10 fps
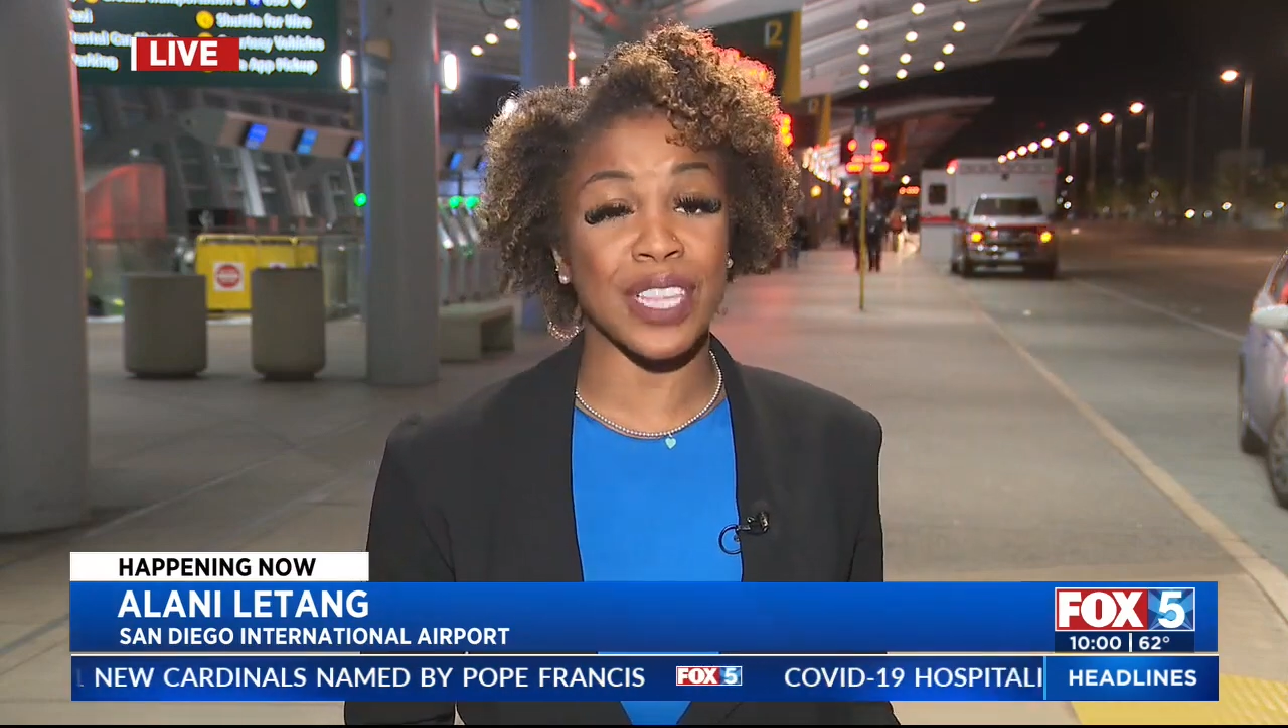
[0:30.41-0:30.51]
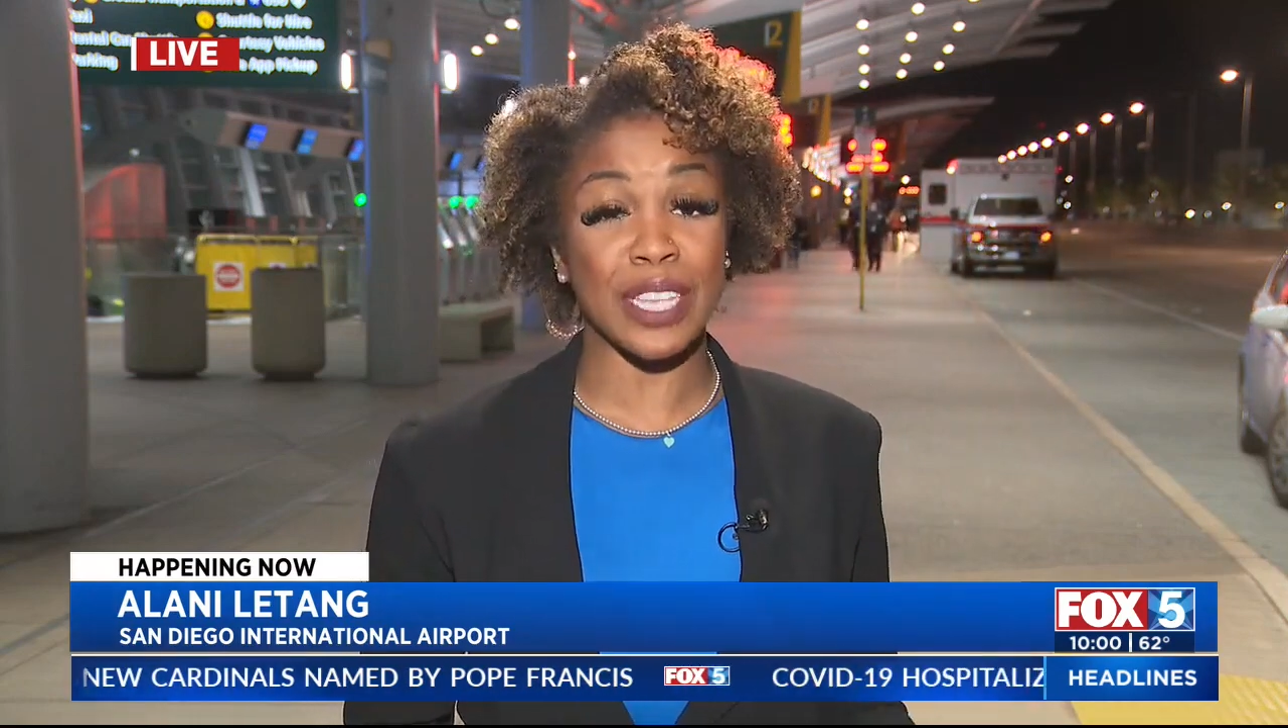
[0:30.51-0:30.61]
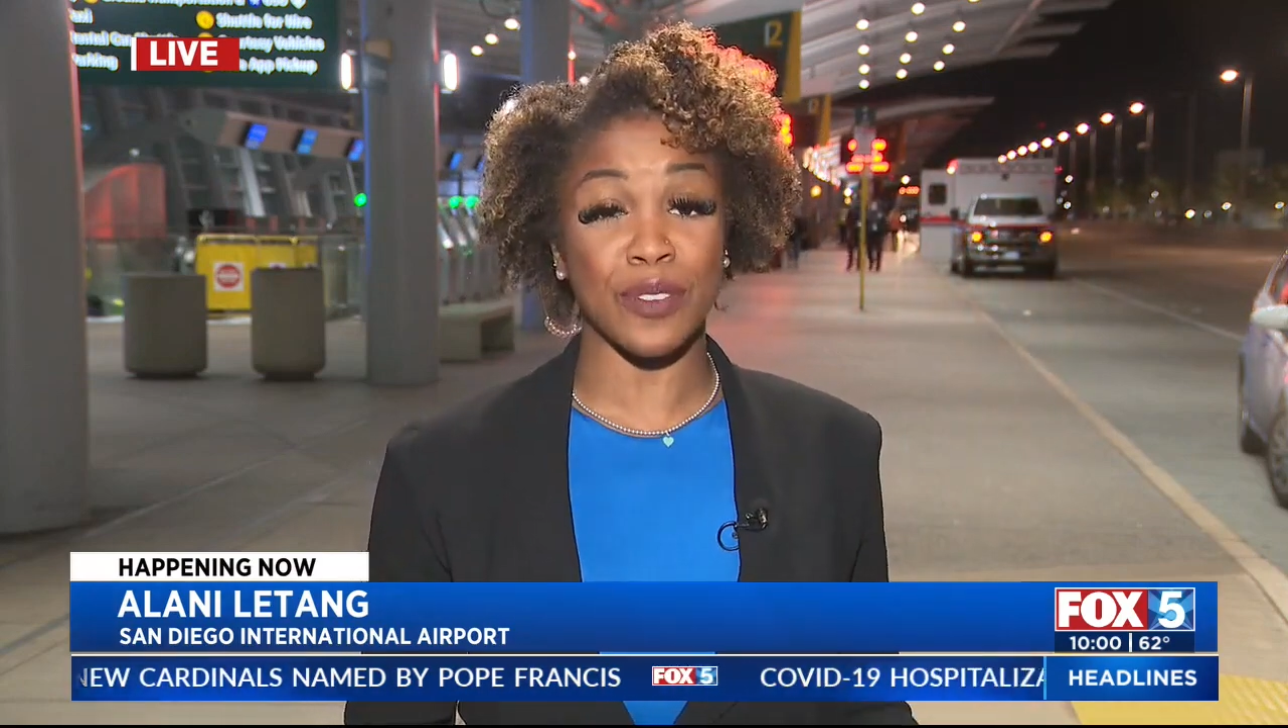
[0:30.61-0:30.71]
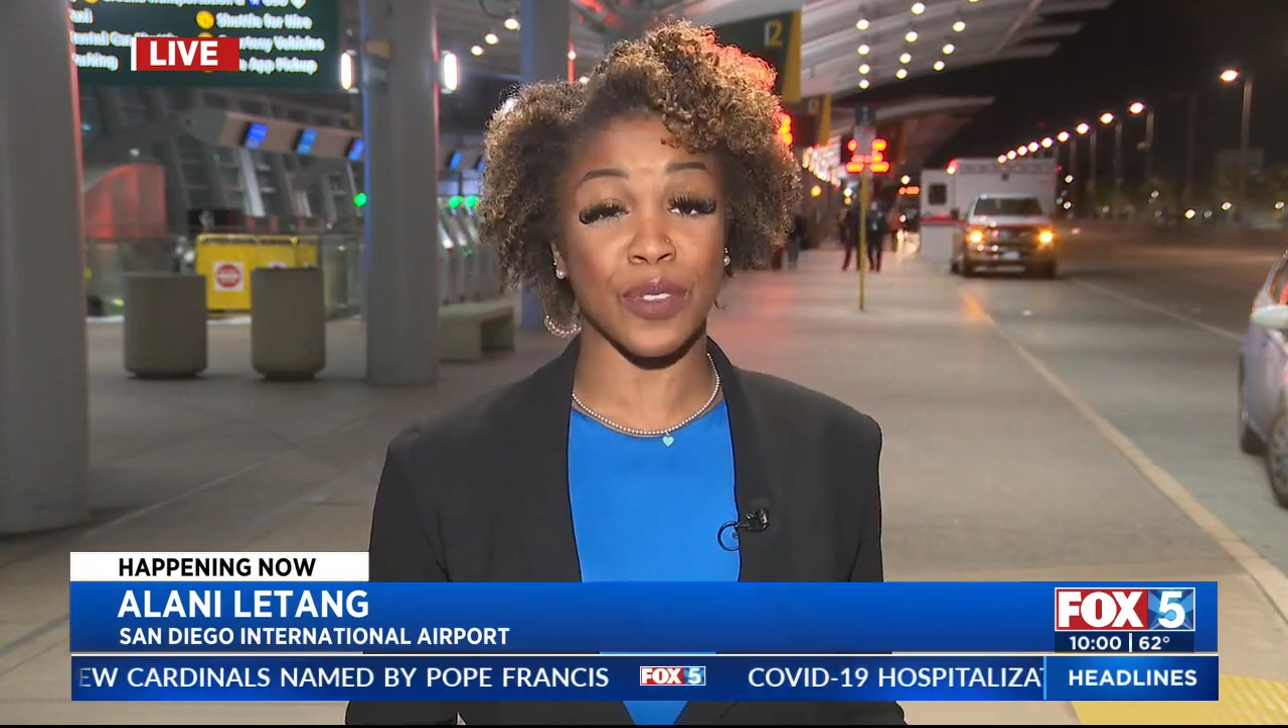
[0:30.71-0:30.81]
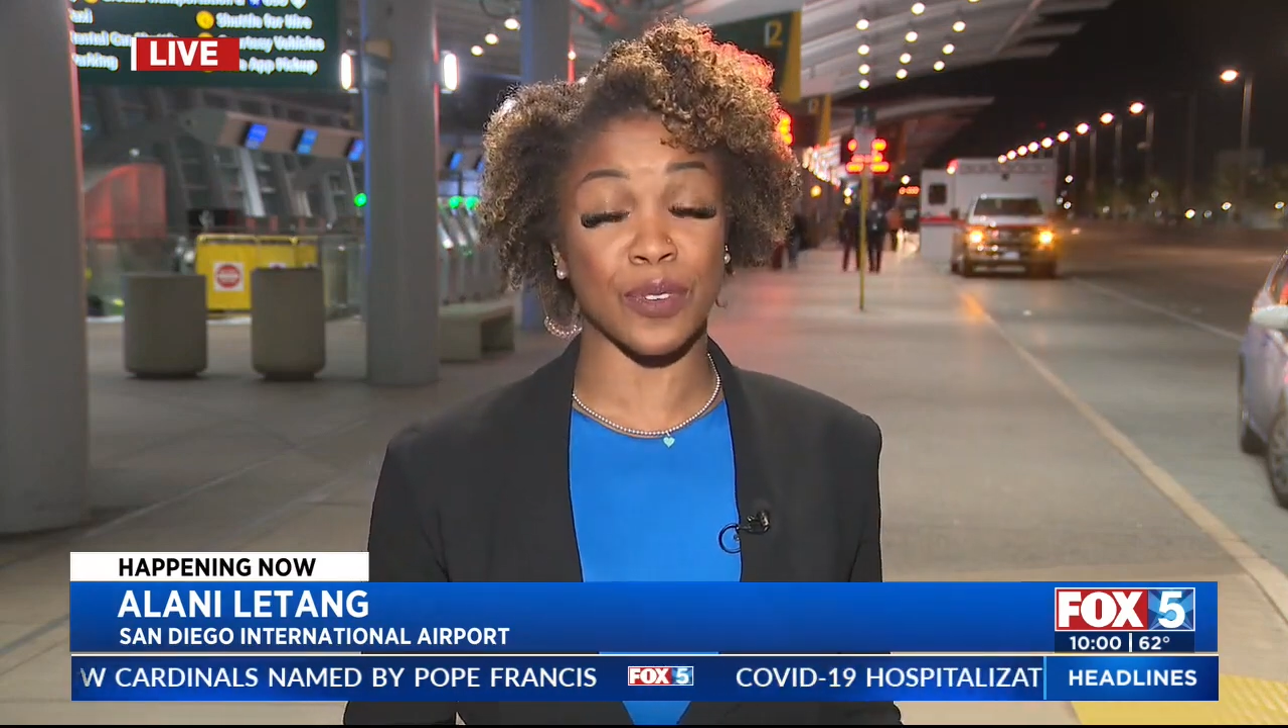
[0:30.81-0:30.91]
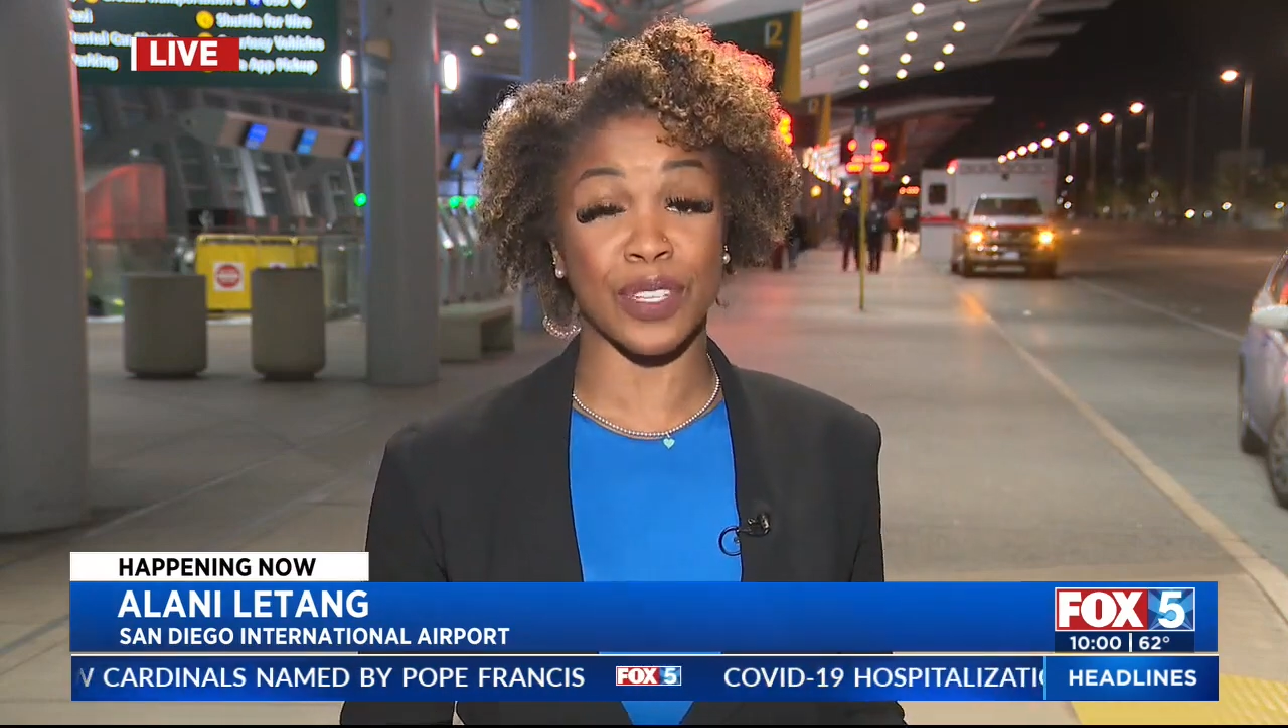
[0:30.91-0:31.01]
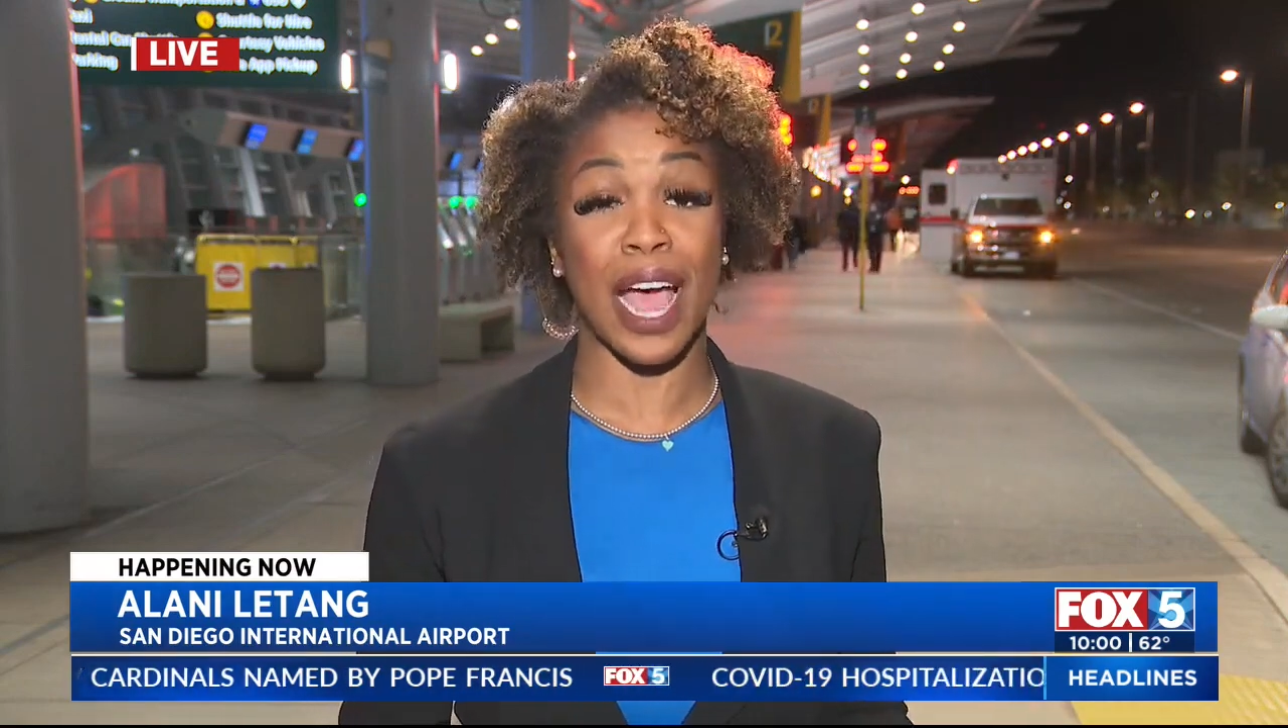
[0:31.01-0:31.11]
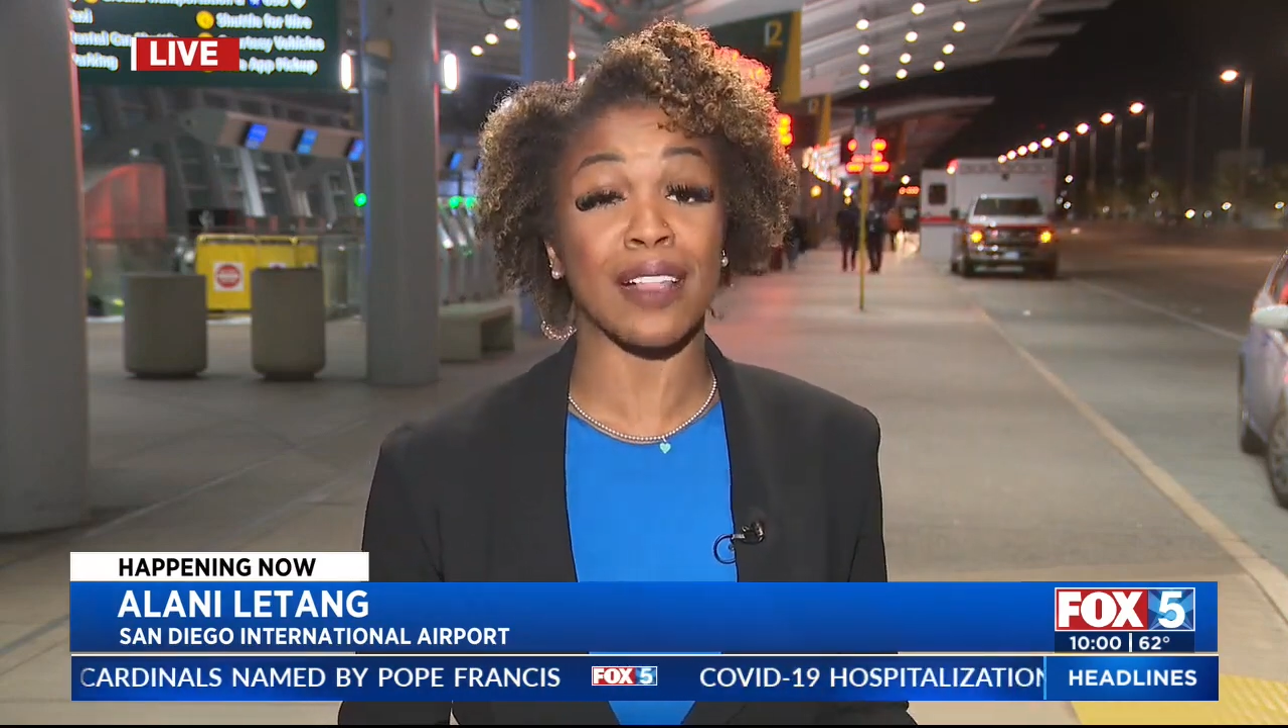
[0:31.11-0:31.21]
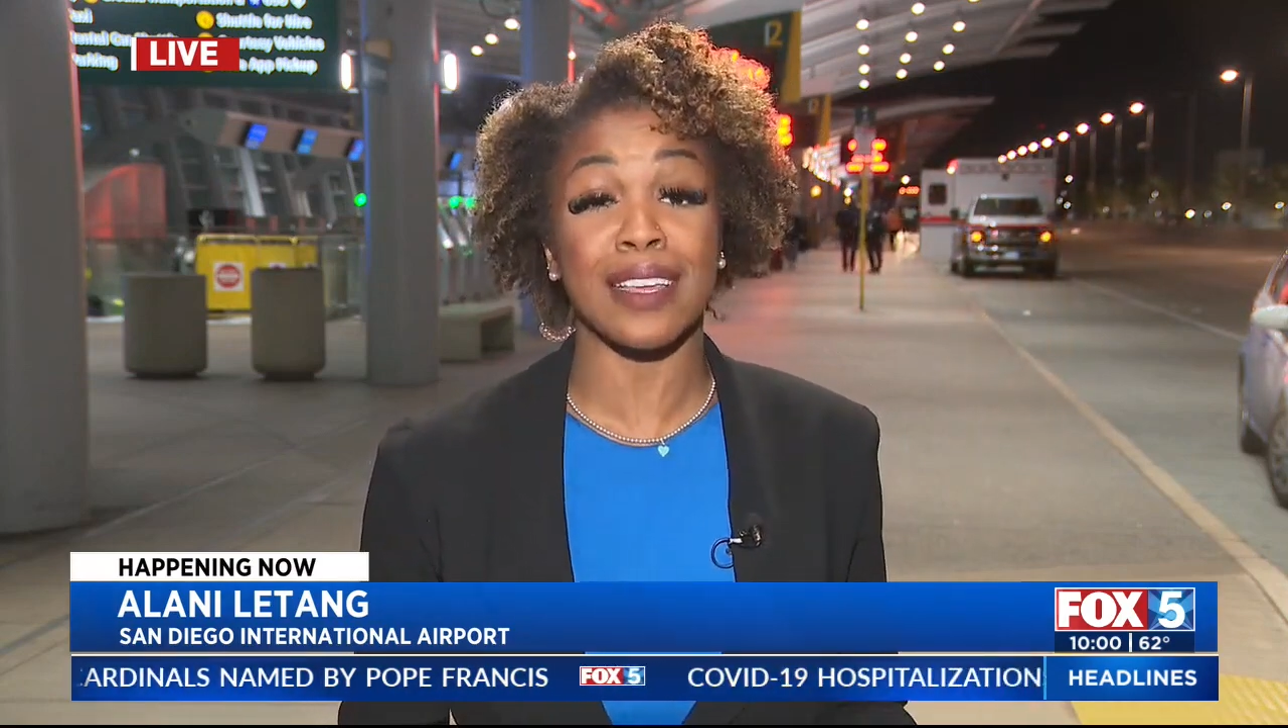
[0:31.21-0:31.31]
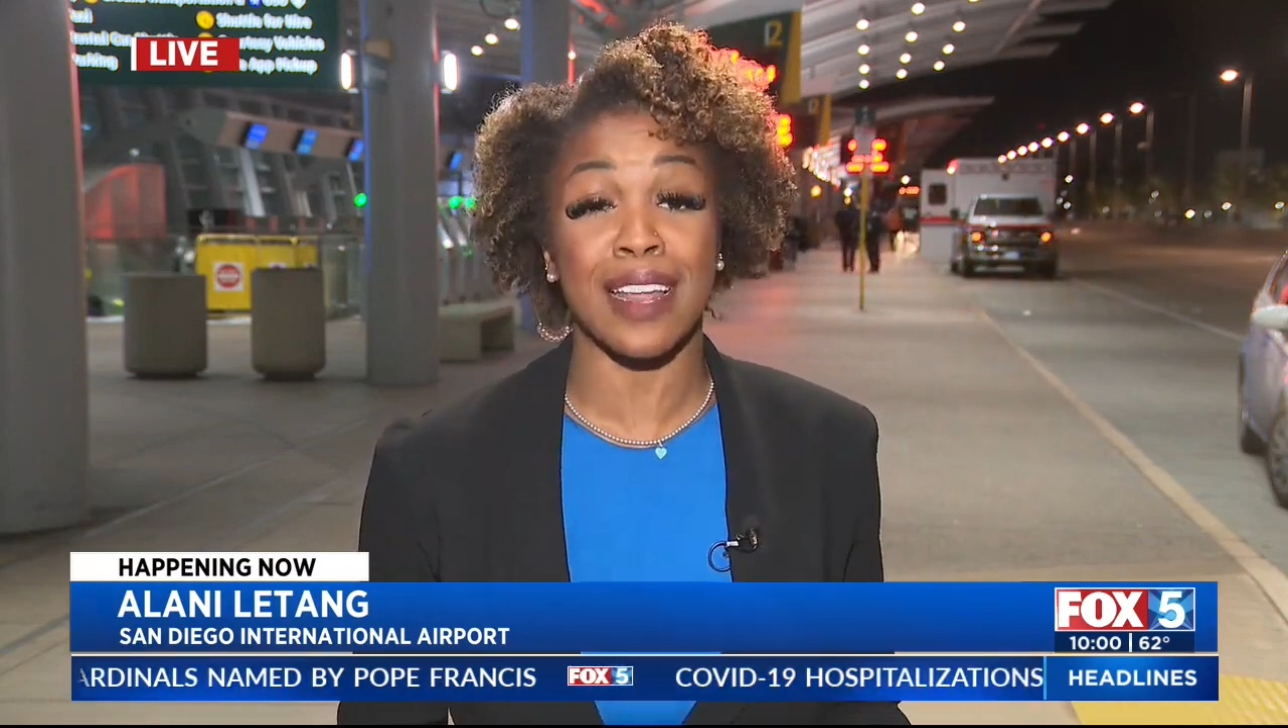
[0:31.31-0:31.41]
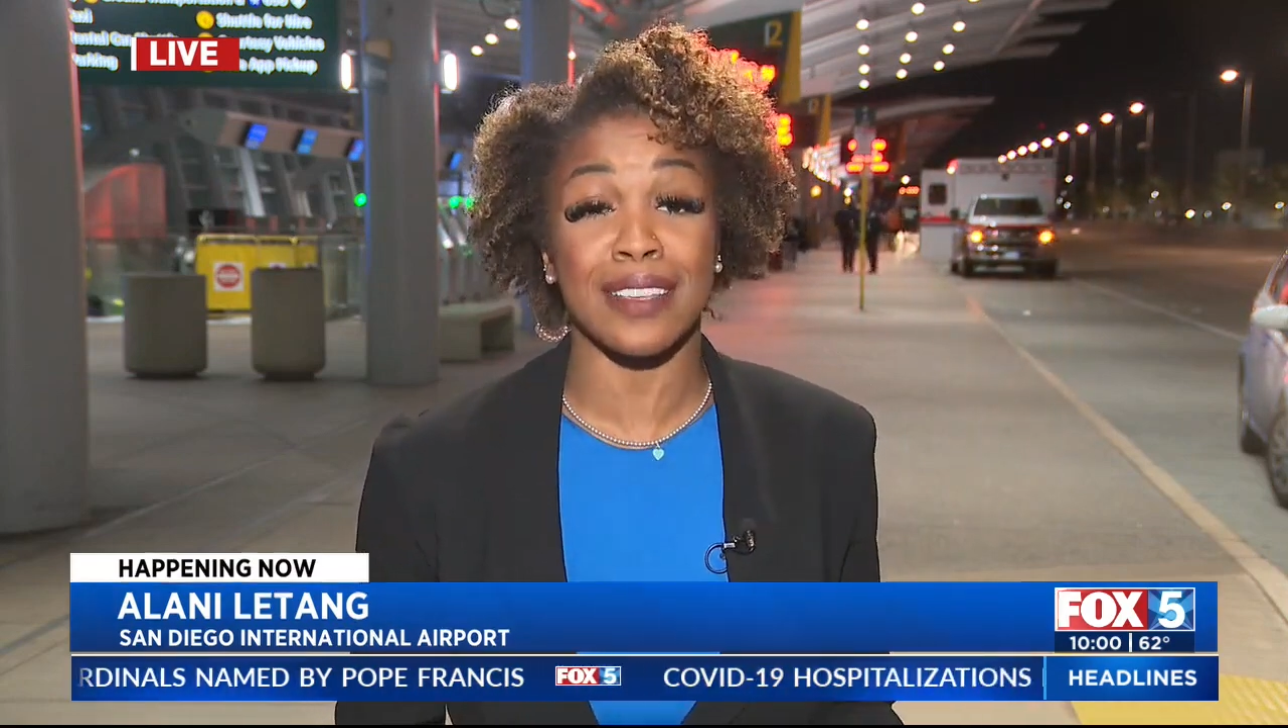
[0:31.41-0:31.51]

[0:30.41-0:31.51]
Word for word: And that's what they're telling